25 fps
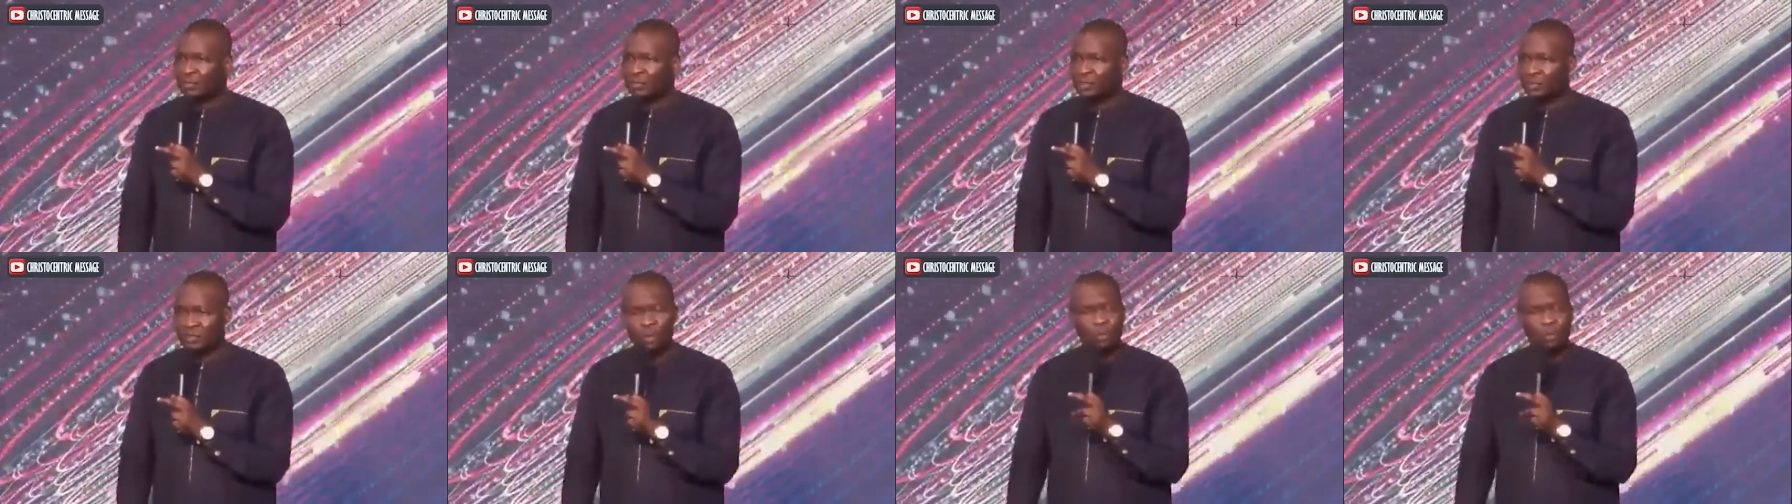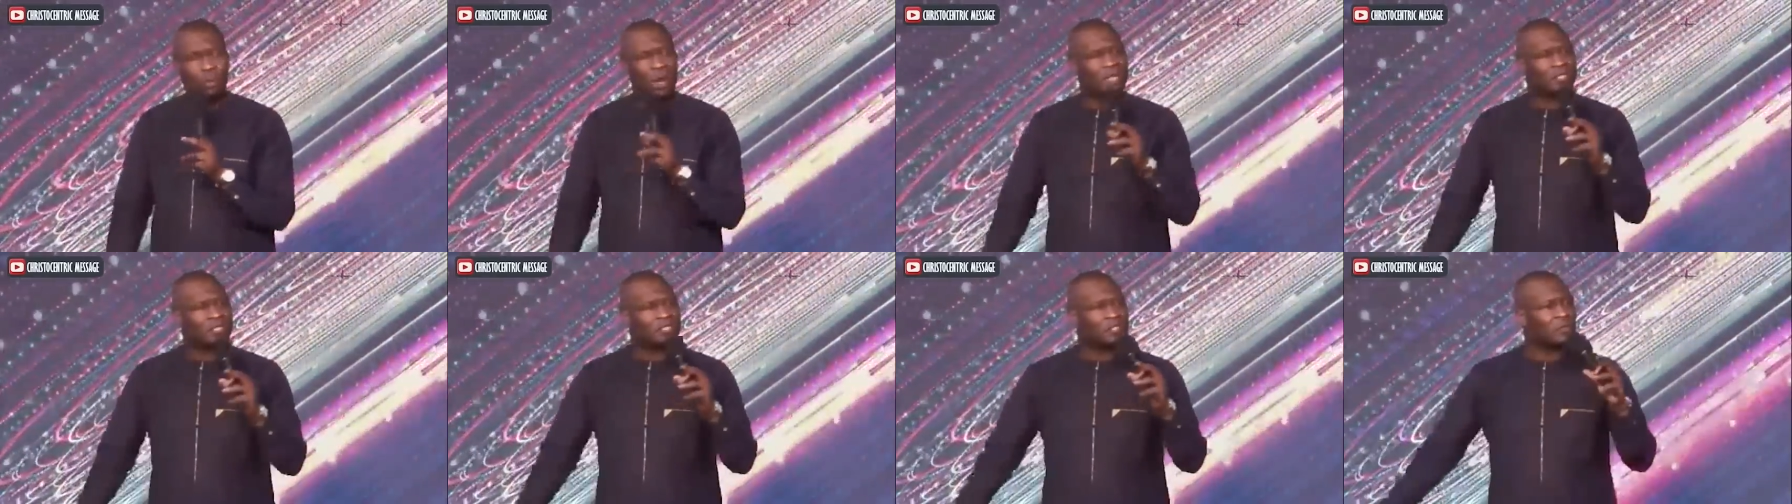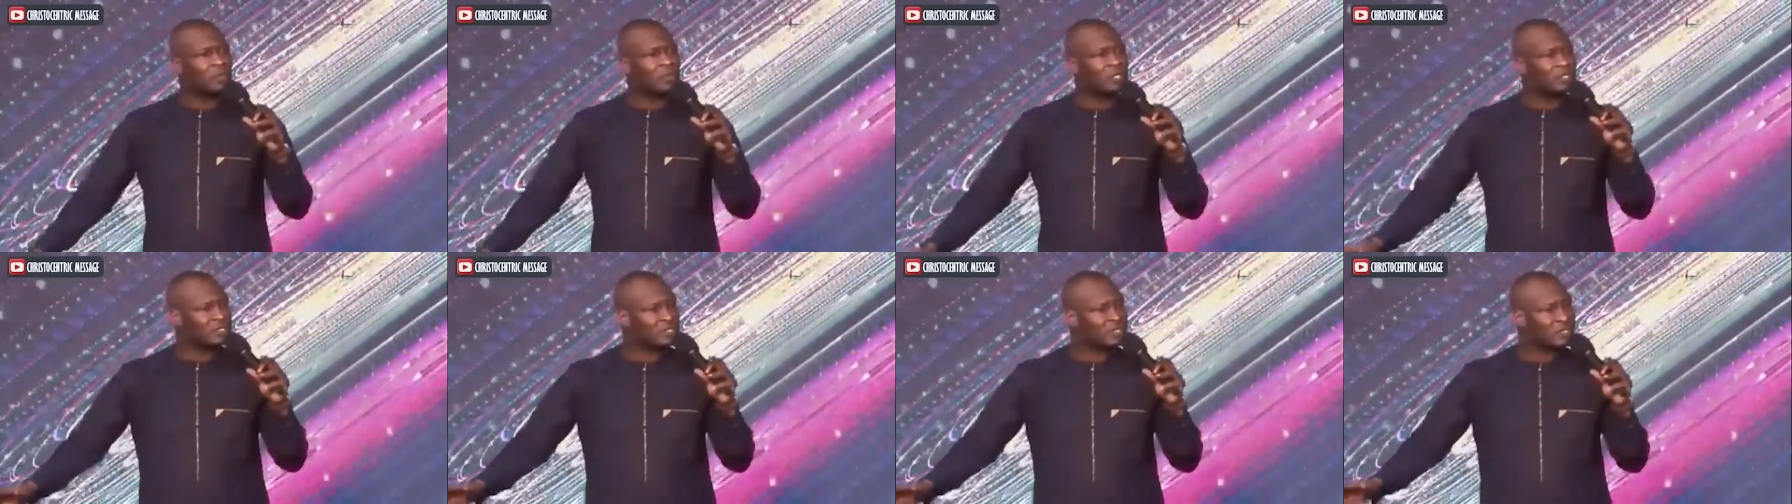So whilst
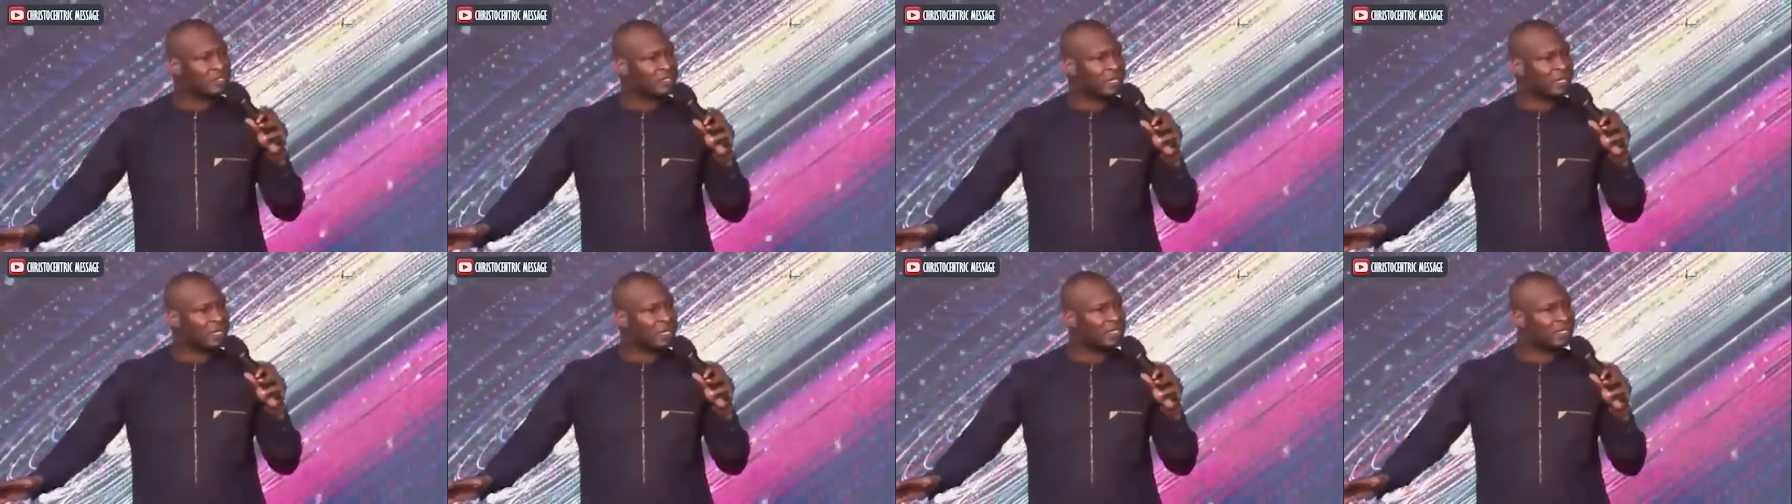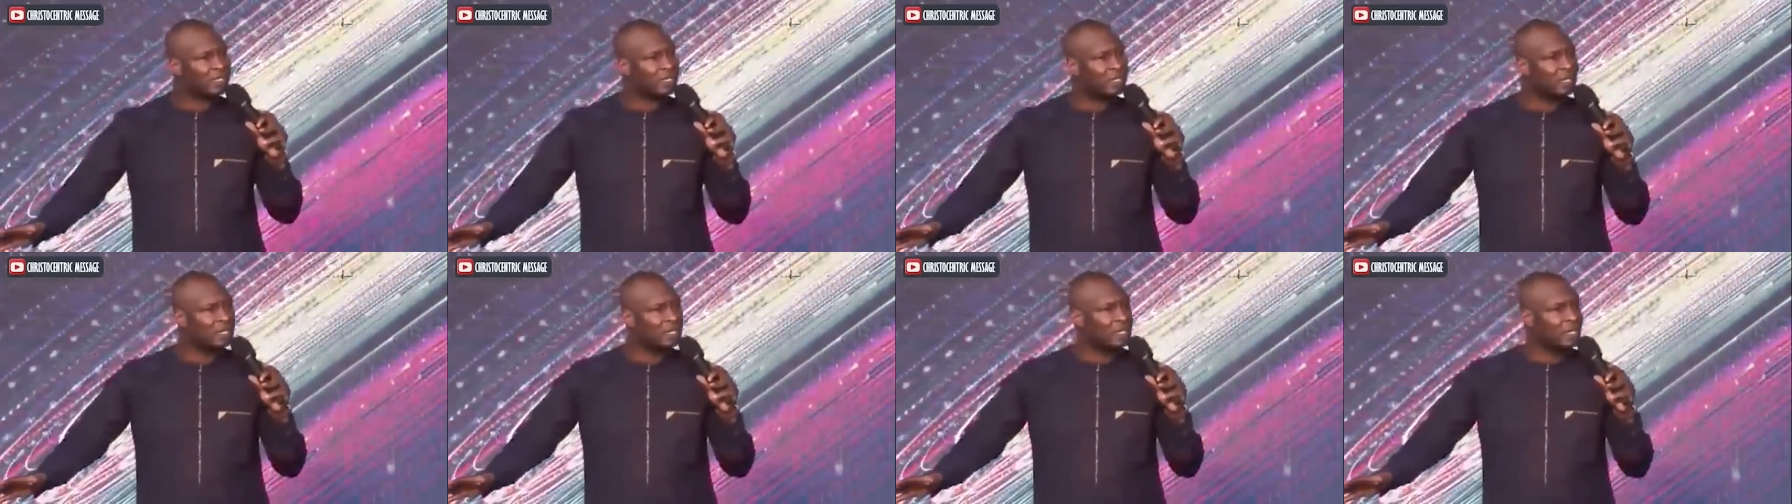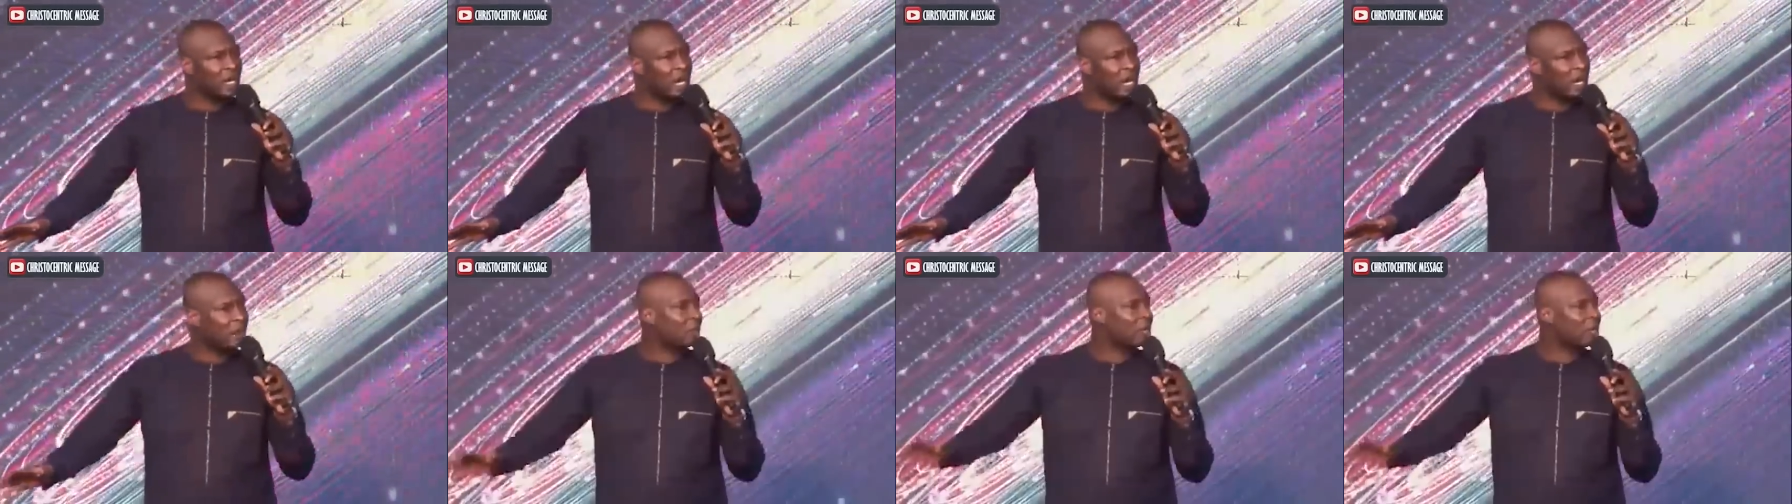you are seated, I